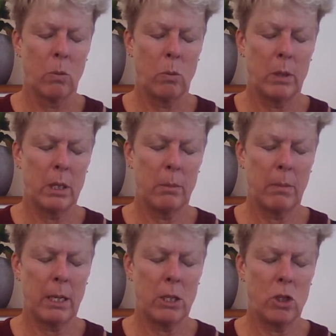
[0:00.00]
with the
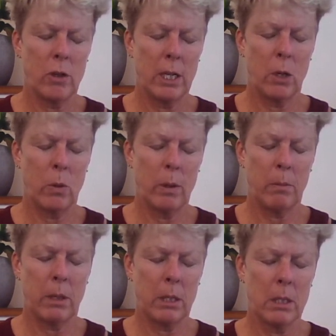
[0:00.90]
military
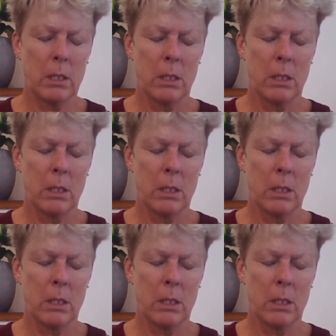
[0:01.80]
equipment?